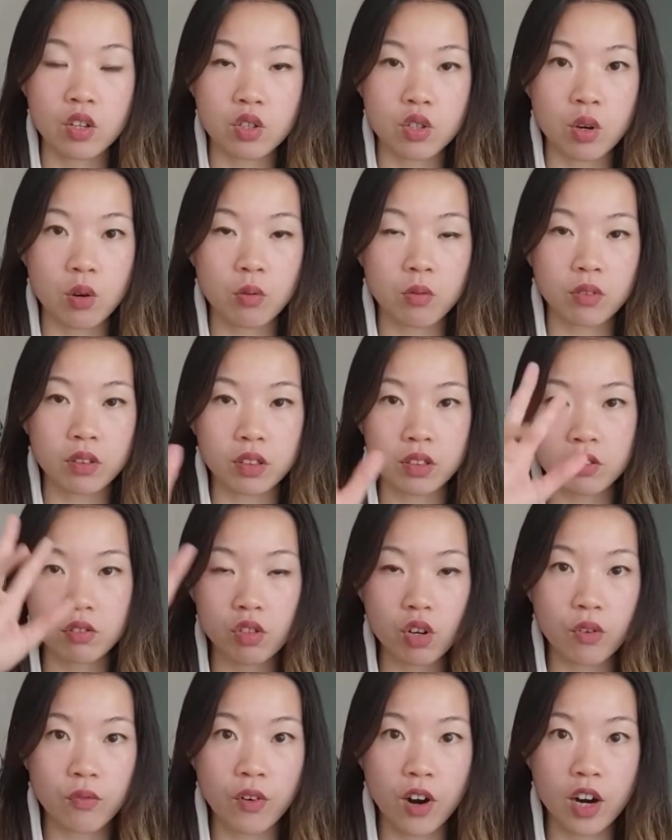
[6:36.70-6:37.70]
So
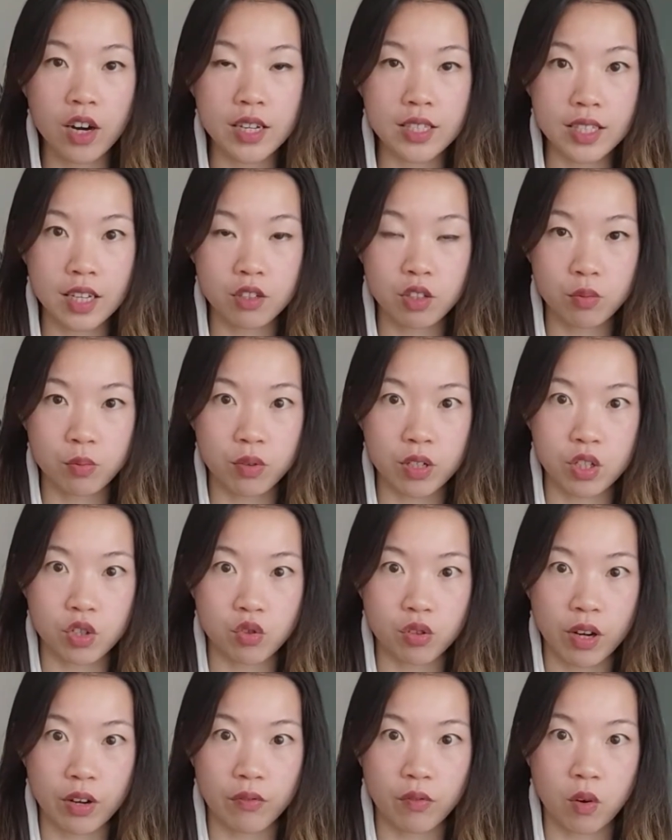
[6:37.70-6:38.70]
far it sounds pretty
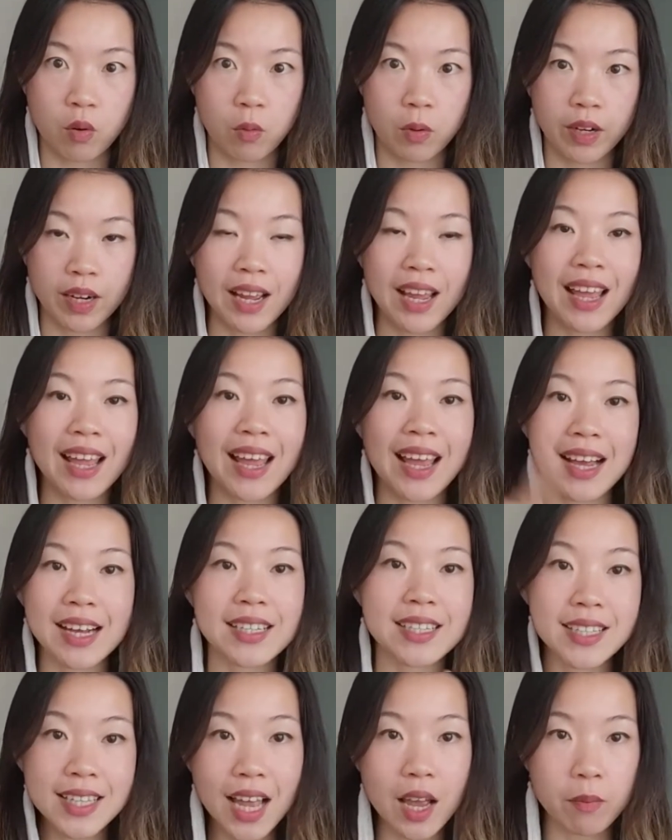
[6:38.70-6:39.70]
straightforward,
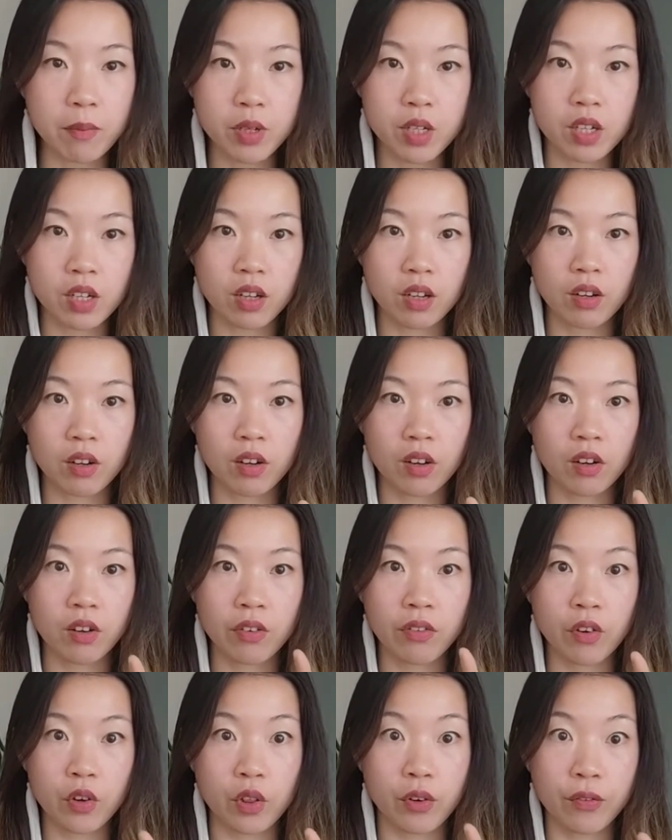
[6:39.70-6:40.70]
except
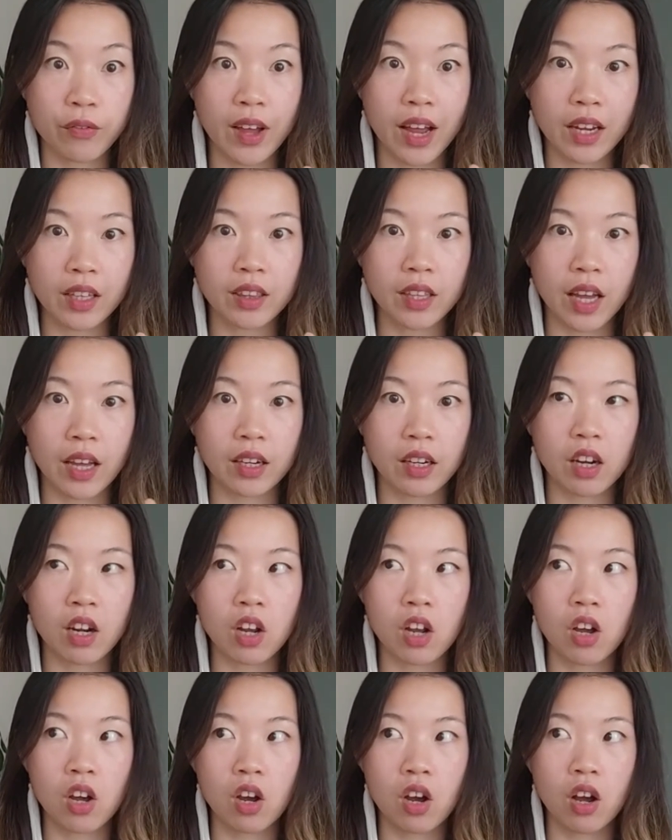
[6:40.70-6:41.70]
for the fact that
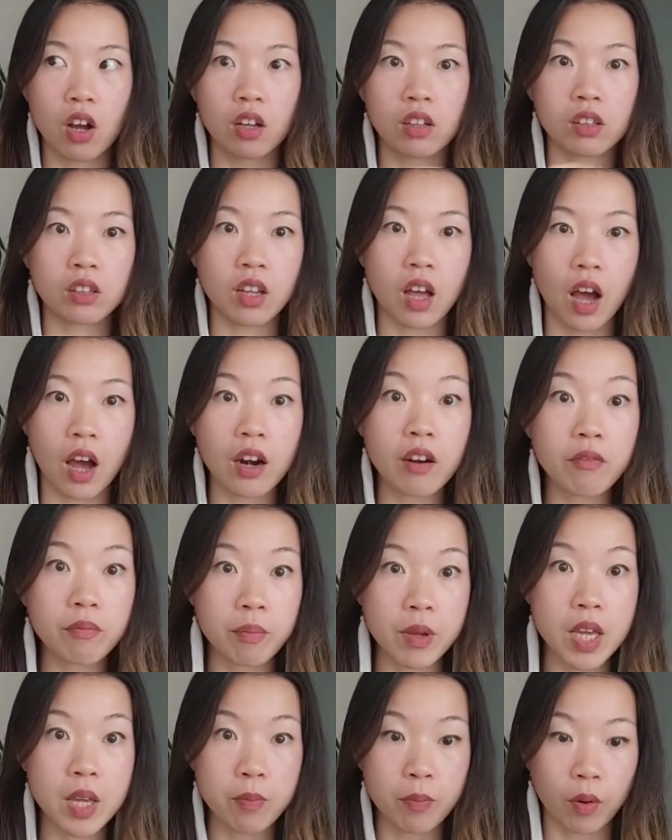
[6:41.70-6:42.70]
a lot of
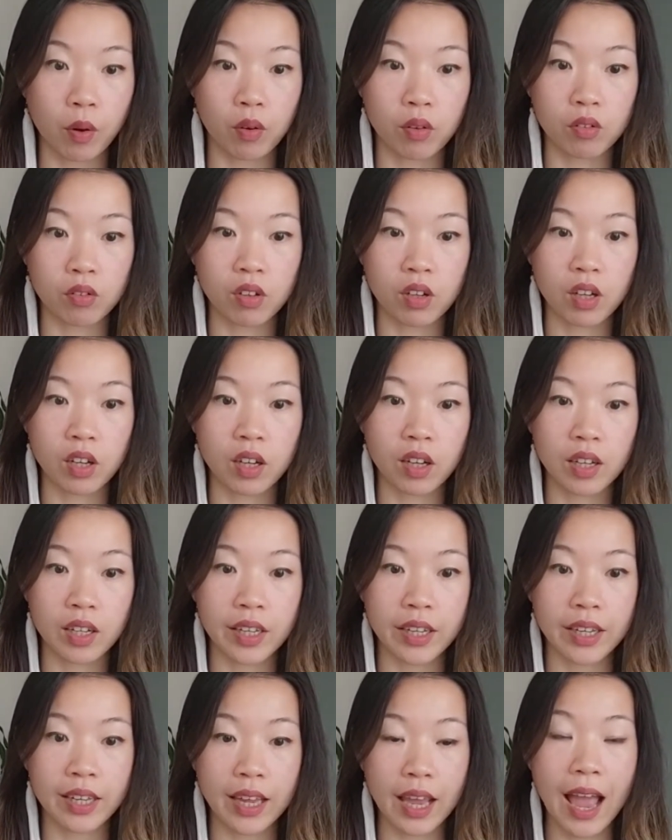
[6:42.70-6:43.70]
people
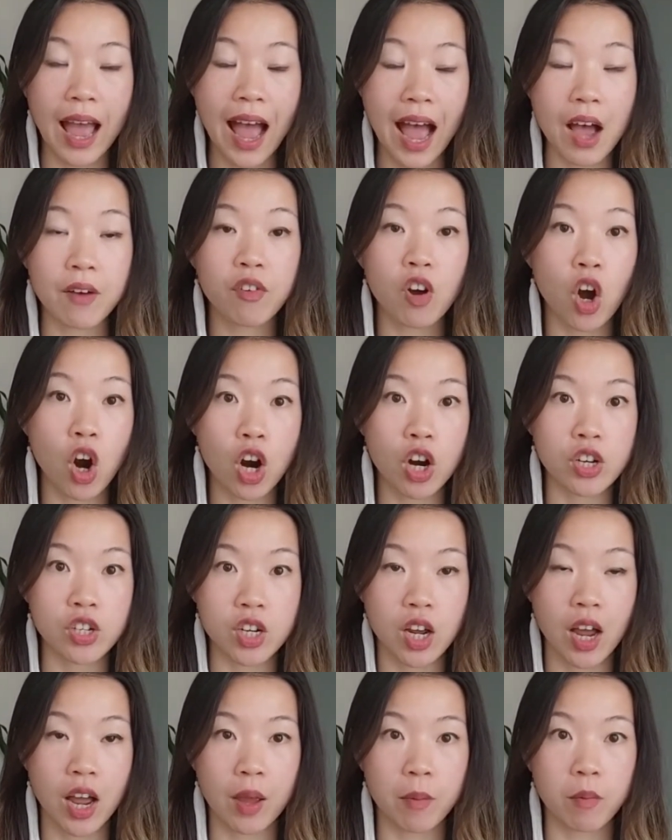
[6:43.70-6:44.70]
have a hard
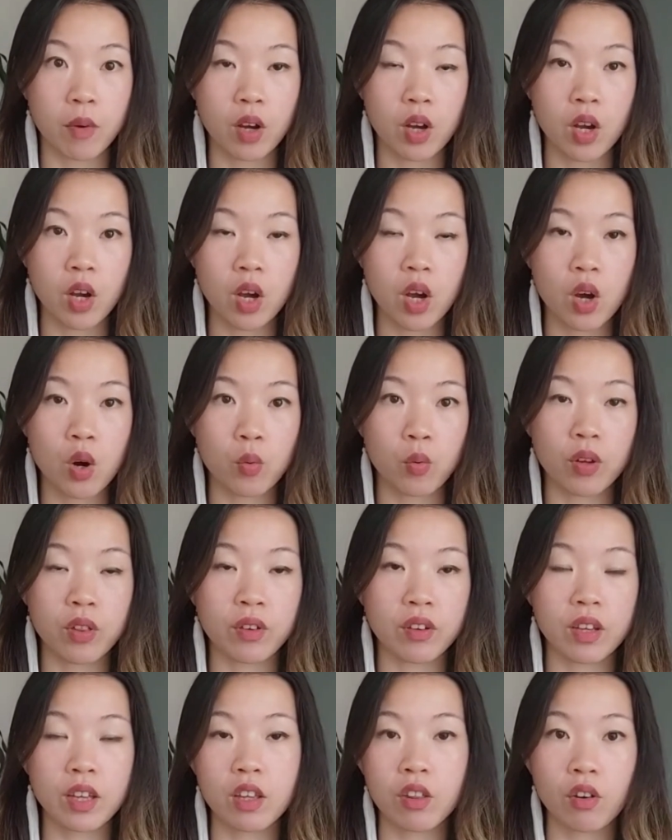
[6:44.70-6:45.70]
time
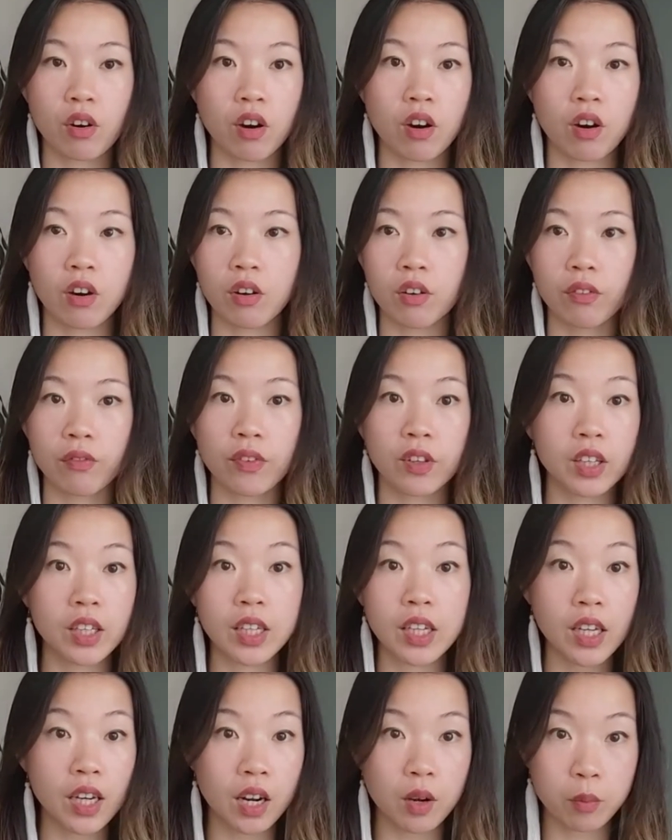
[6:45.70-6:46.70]
with either
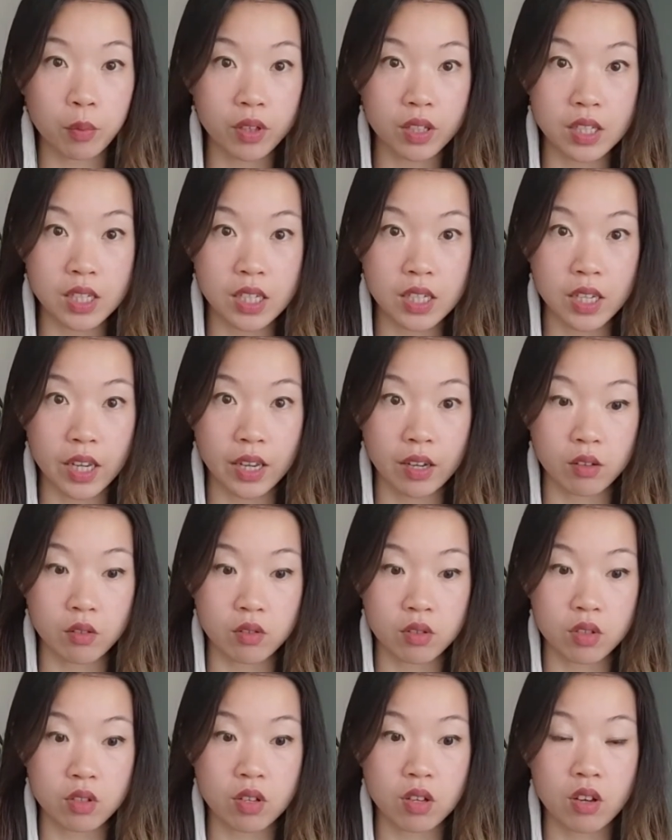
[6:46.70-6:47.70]
filling it up with
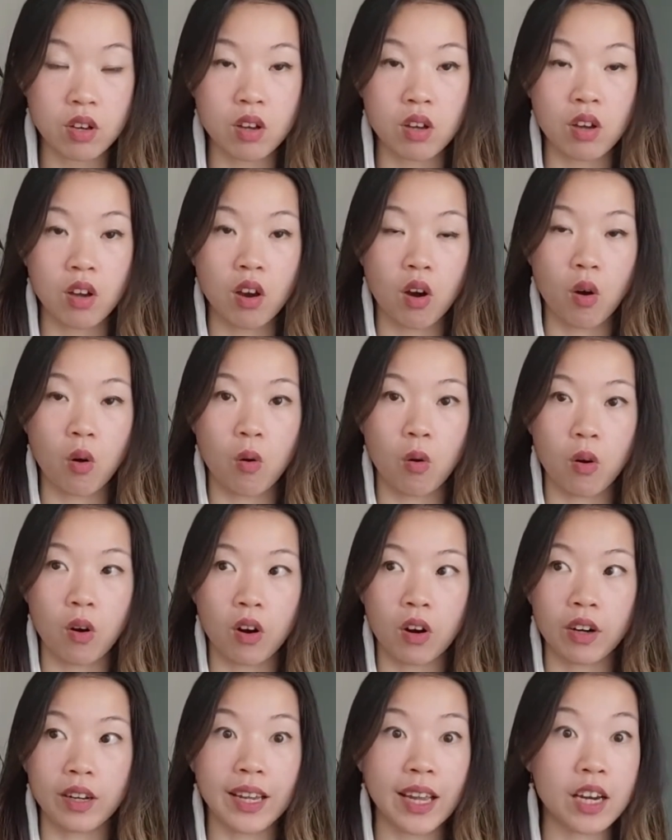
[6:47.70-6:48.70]
details
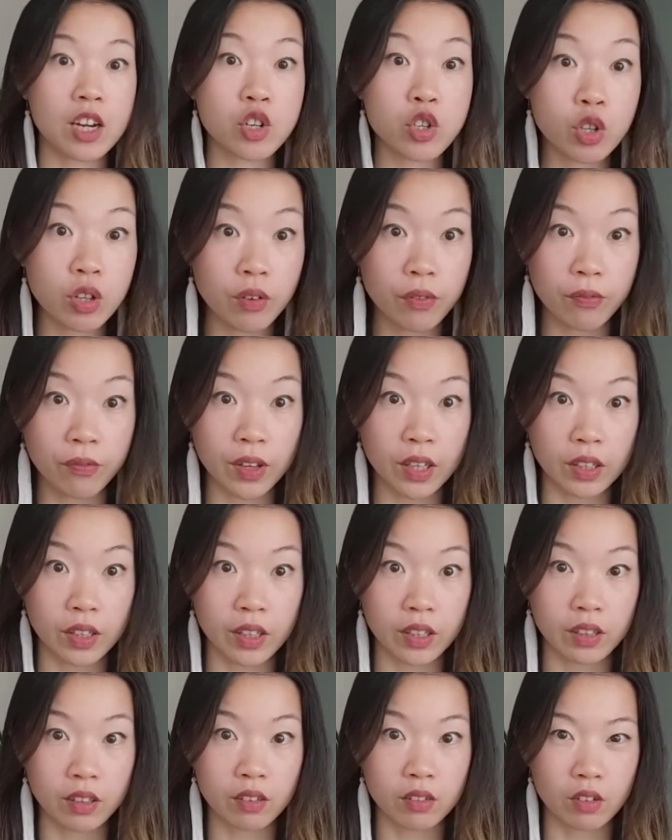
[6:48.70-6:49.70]
or getting to the
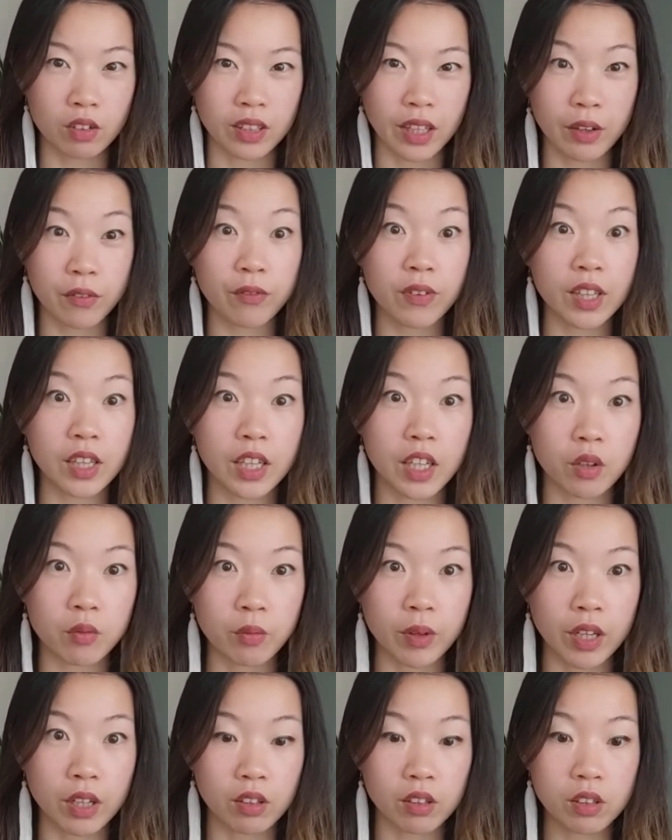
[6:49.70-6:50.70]
feeling, like feeling it
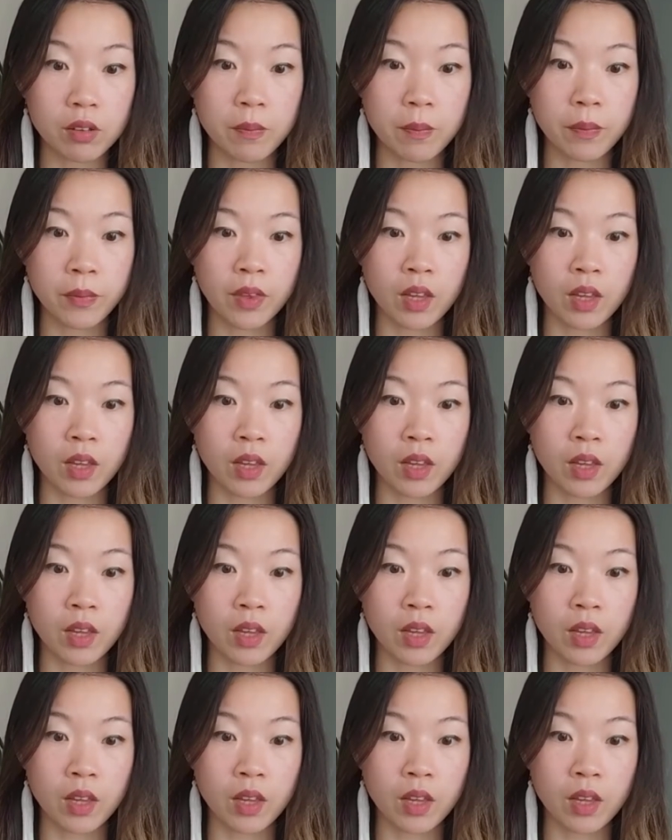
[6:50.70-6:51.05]
real,